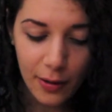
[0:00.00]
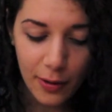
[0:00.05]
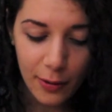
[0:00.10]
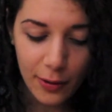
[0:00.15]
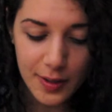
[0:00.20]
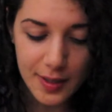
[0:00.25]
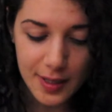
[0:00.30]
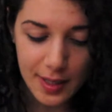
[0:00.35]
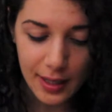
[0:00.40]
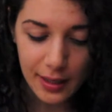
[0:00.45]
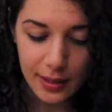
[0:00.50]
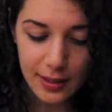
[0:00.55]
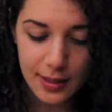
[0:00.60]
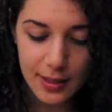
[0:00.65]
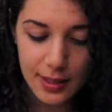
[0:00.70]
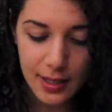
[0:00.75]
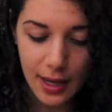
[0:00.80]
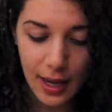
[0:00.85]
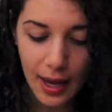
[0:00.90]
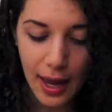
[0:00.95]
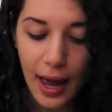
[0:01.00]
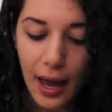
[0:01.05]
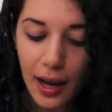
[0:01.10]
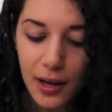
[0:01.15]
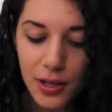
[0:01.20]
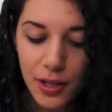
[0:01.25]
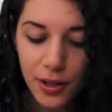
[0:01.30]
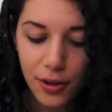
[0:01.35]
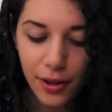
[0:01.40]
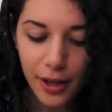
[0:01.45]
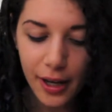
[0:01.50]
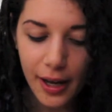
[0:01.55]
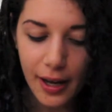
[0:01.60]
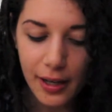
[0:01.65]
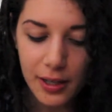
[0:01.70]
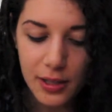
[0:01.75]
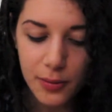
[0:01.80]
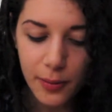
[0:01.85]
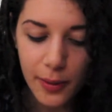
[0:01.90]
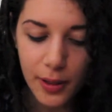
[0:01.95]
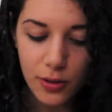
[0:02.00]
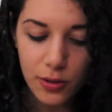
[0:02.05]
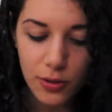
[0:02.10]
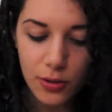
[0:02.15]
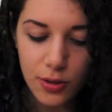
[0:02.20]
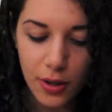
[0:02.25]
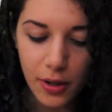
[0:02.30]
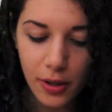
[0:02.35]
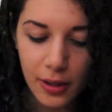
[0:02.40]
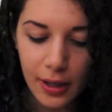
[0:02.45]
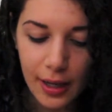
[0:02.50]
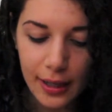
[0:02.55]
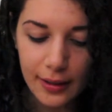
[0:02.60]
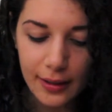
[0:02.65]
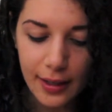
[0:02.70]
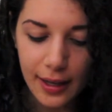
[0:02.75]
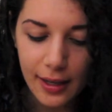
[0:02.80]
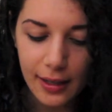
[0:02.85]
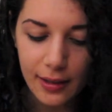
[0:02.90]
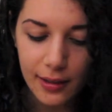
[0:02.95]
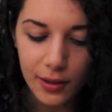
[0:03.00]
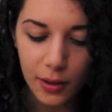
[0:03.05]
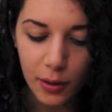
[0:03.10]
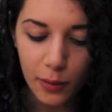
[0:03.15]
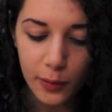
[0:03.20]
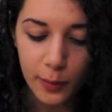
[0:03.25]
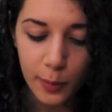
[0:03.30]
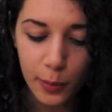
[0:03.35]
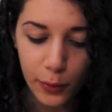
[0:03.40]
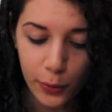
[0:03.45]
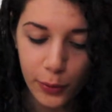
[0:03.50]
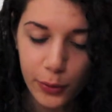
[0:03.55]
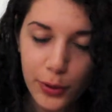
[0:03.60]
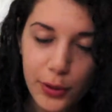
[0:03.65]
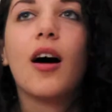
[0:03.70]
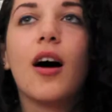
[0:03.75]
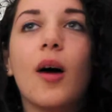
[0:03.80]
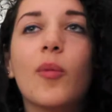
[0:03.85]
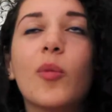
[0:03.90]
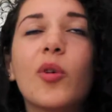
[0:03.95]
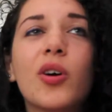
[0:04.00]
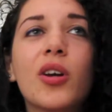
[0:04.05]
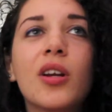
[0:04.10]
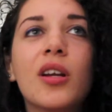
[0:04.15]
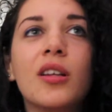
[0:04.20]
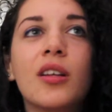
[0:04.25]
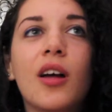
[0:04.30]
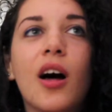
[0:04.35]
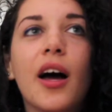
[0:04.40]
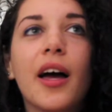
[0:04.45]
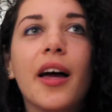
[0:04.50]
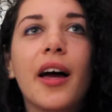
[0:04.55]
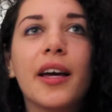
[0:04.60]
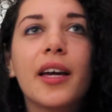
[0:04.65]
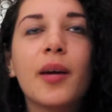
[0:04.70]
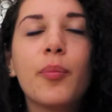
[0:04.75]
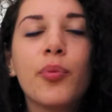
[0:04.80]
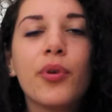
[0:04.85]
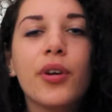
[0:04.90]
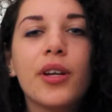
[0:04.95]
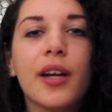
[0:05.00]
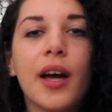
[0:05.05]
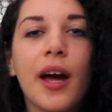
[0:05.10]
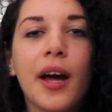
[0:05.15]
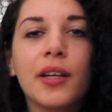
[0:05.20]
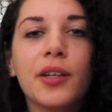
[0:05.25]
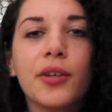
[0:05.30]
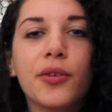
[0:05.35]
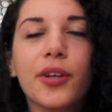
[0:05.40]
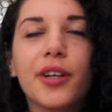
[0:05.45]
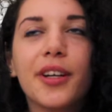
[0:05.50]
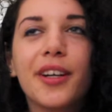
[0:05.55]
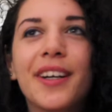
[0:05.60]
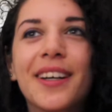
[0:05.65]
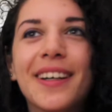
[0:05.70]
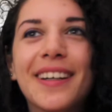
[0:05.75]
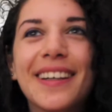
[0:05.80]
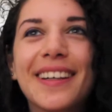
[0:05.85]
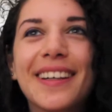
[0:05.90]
6. How do you react when you don't like the end of a book? I'm not gonna lie, I get pretty angry.